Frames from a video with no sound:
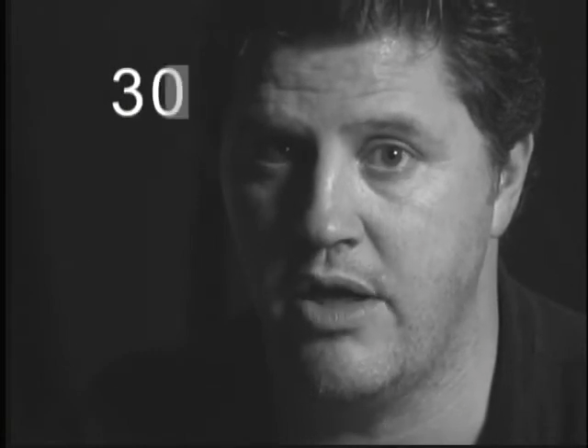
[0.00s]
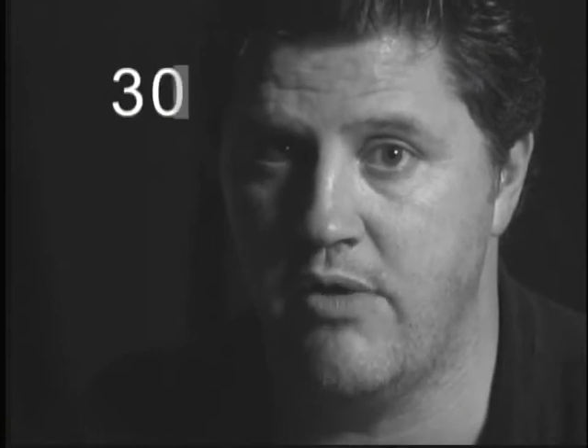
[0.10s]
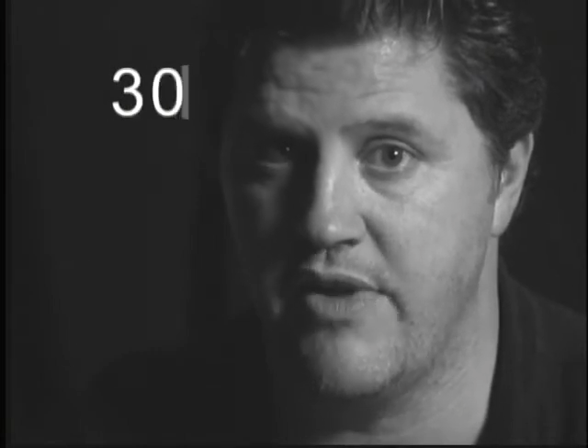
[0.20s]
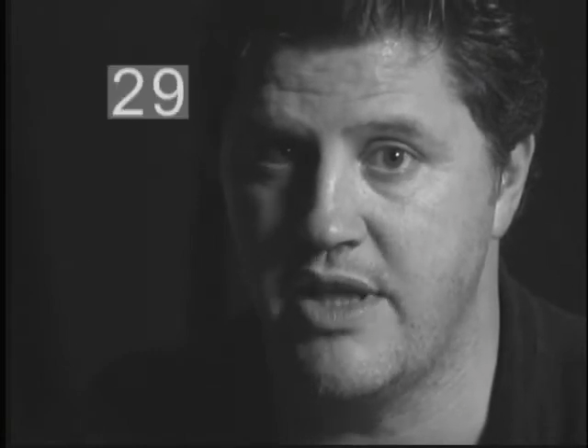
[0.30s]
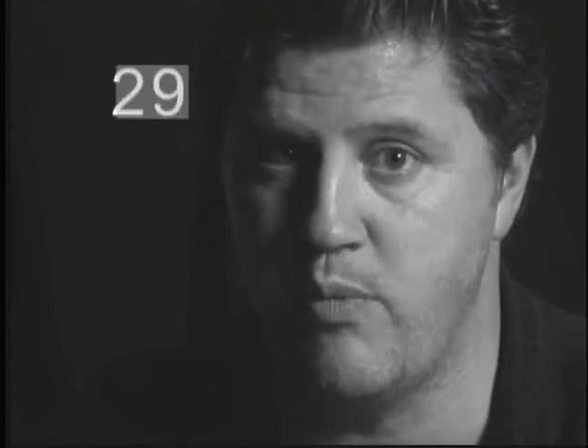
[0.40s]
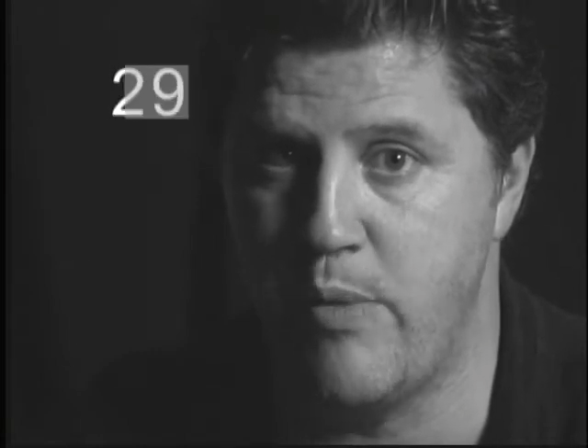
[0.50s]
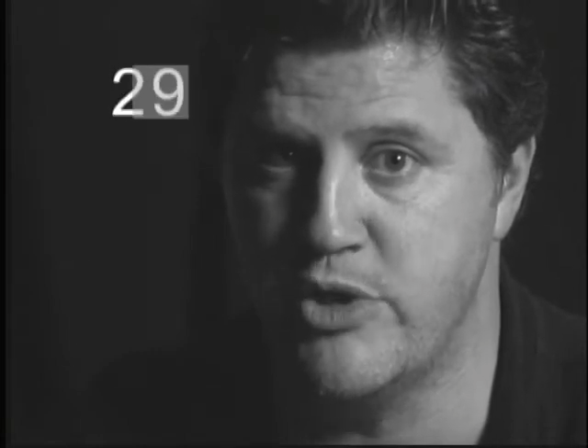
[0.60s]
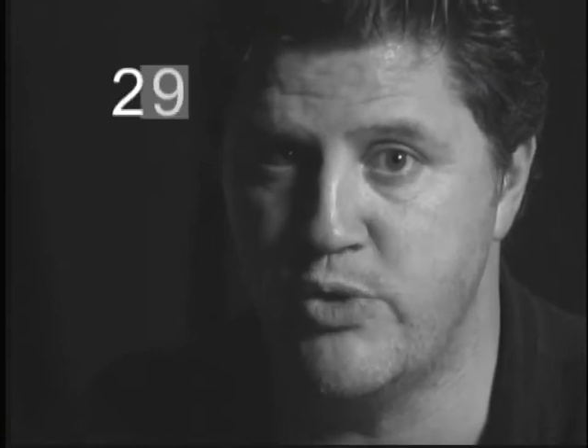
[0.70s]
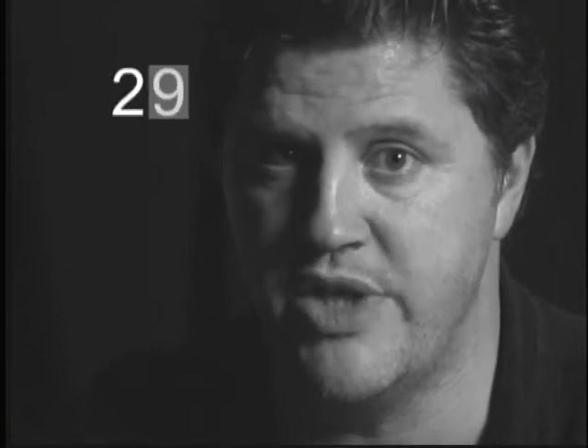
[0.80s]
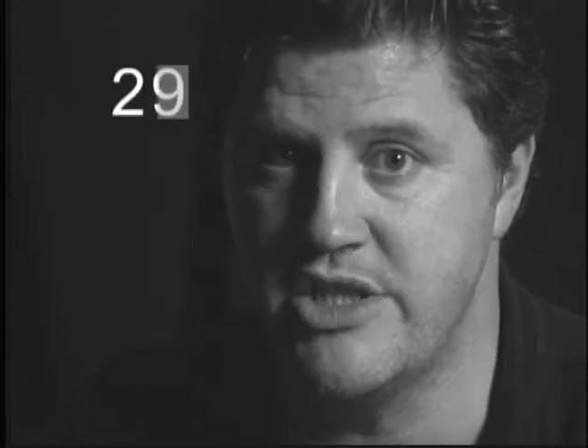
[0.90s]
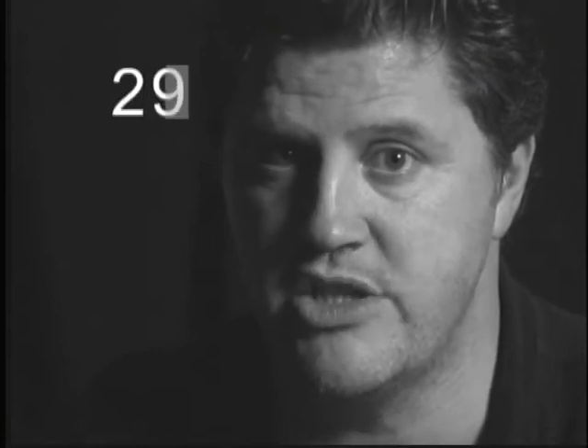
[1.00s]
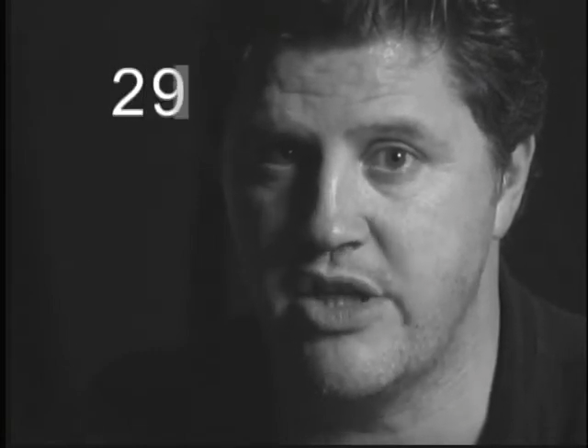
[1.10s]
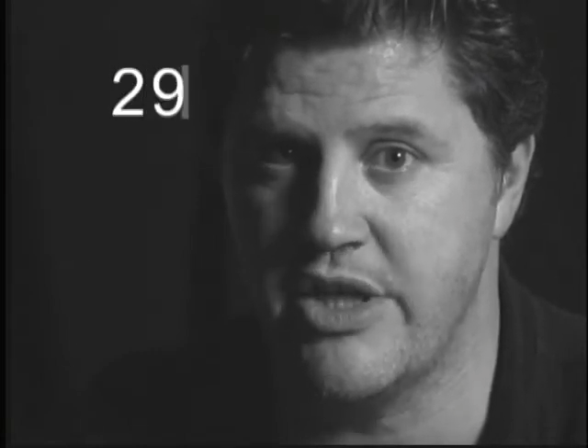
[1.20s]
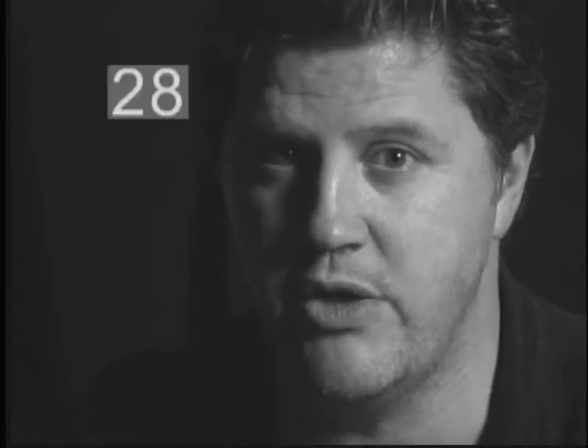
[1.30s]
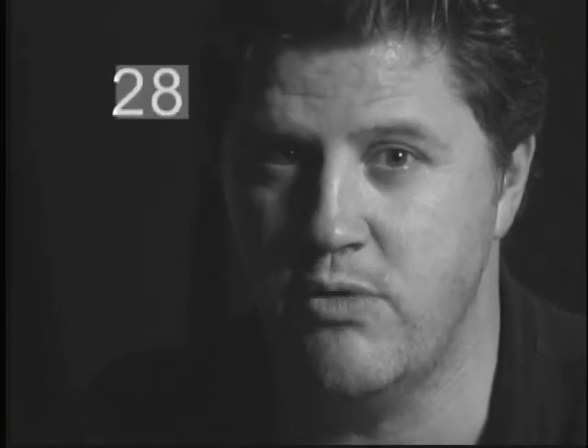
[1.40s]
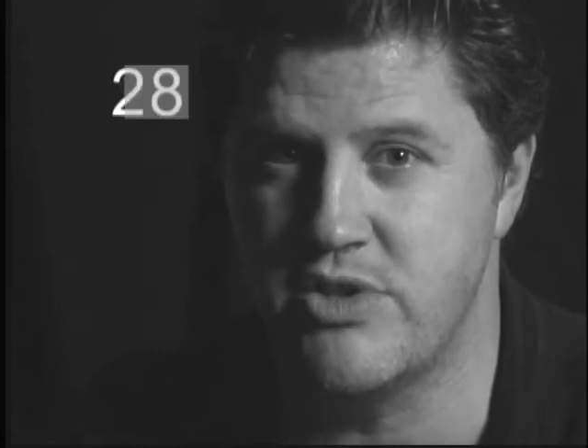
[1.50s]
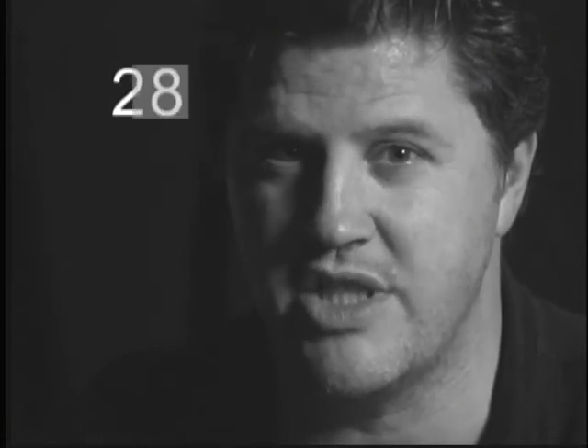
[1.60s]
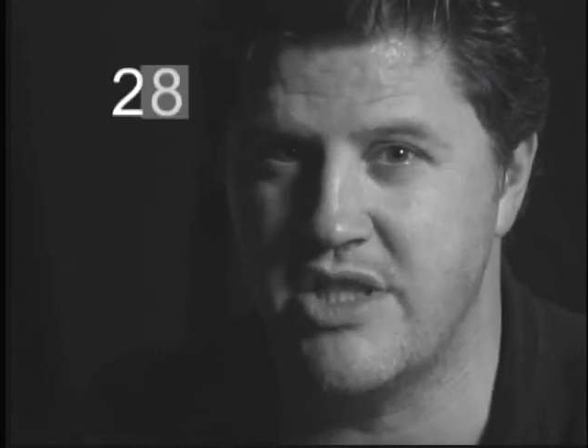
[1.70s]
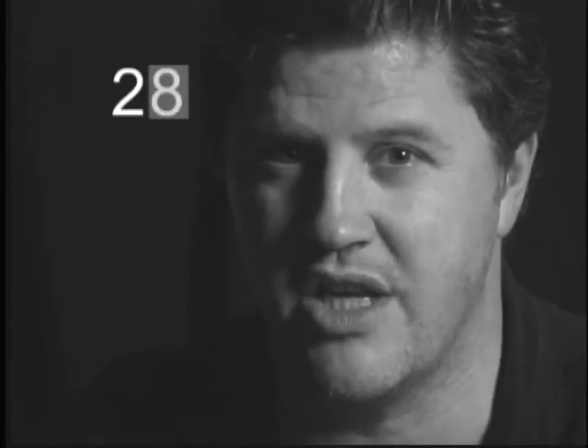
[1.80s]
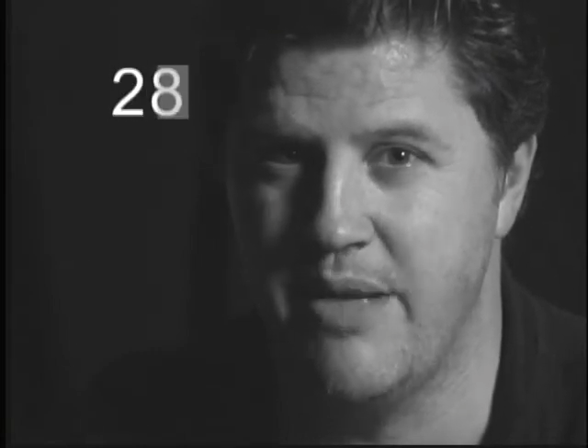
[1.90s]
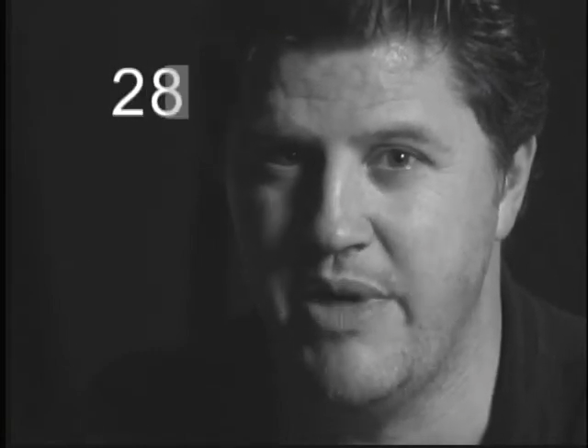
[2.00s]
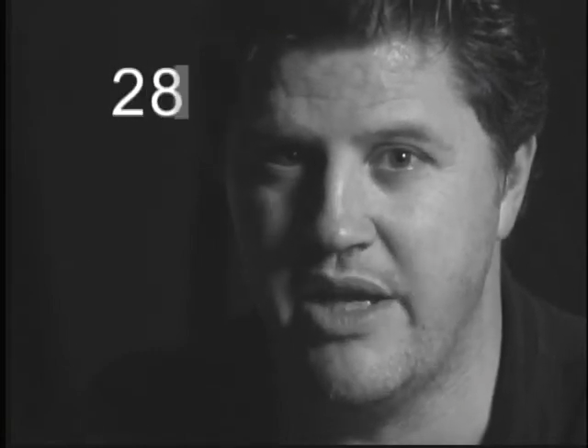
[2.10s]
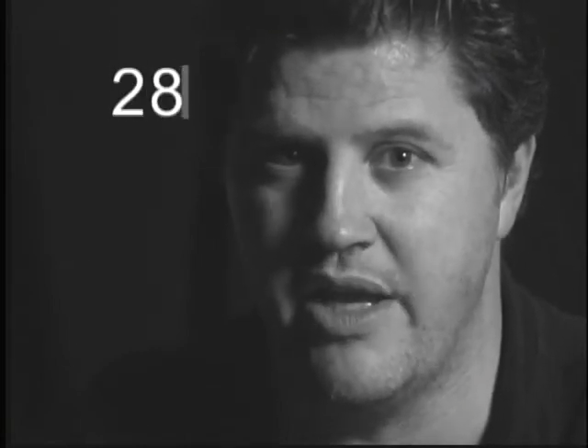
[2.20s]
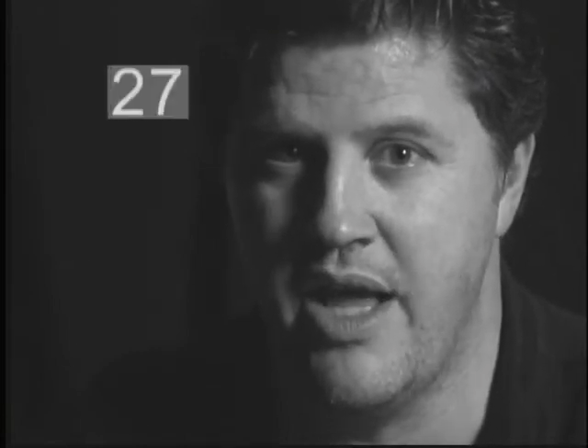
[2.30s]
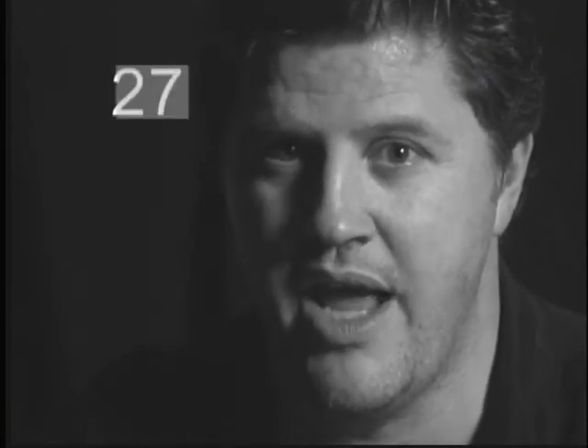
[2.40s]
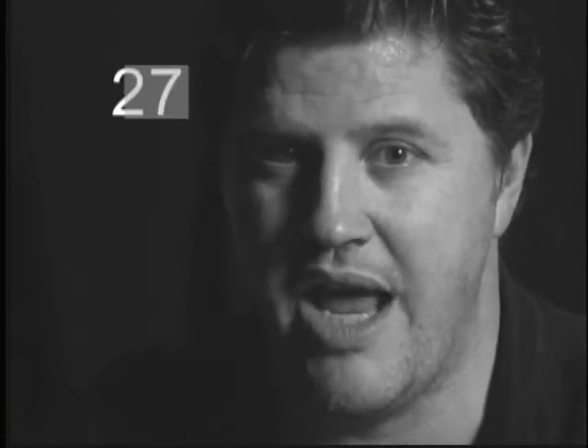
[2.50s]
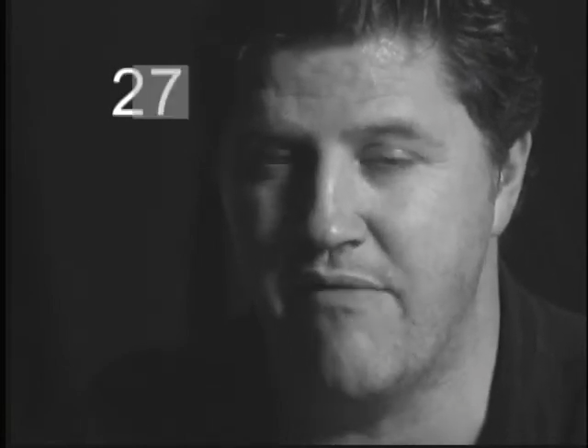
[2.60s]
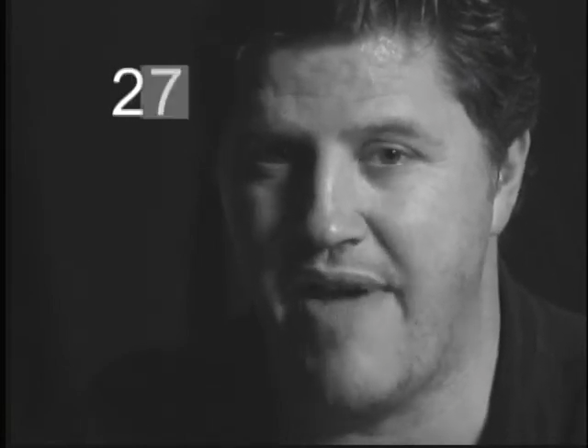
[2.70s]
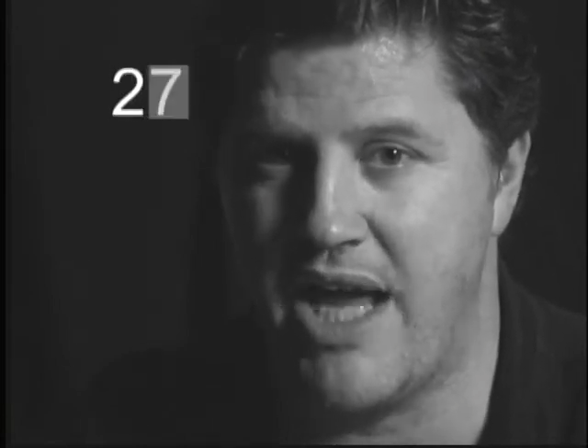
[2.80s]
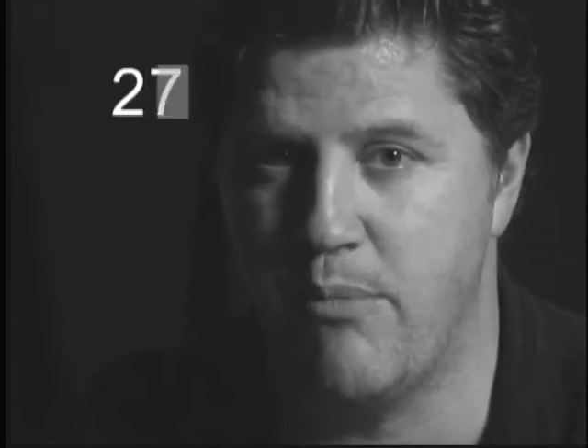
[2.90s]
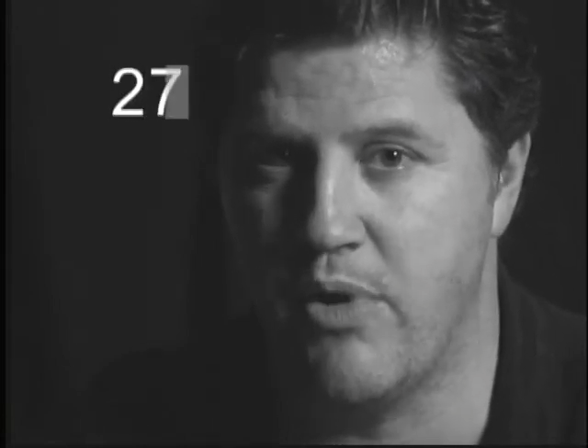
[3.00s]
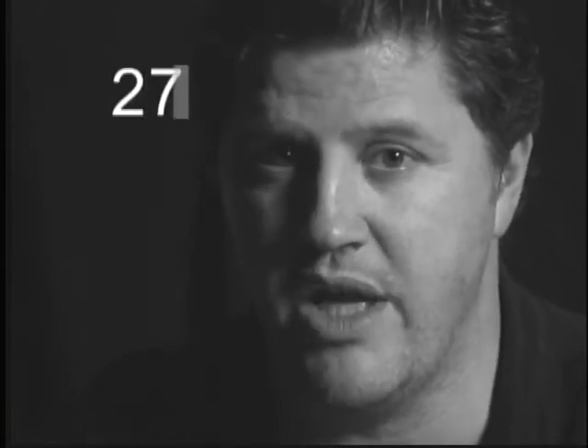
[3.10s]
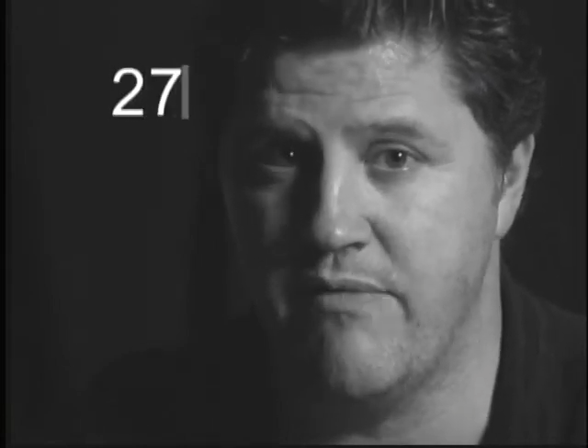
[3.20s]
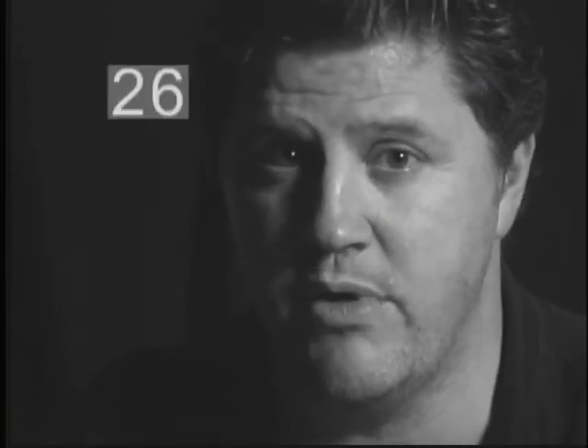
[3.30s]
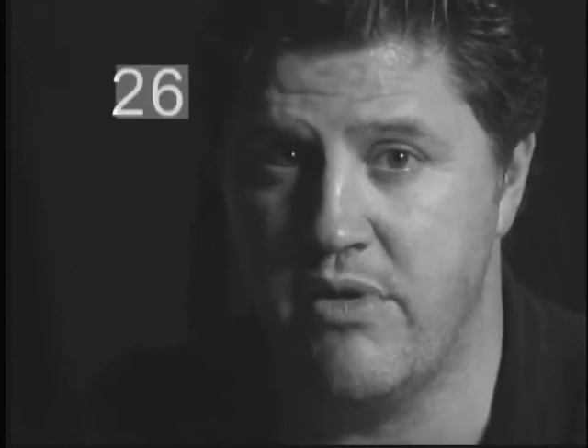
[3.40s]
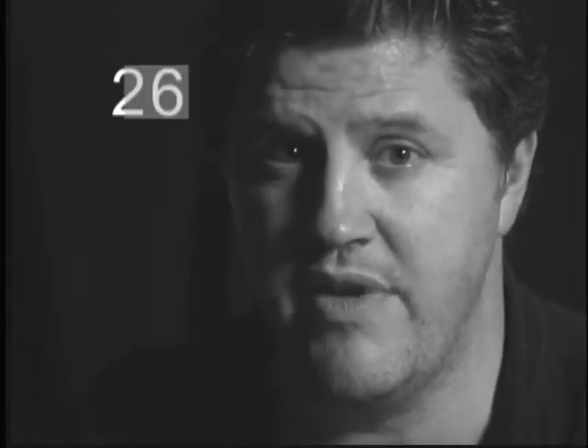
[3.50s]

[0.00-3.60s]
You'd think that we would judiciously use such a limited and valuable gift.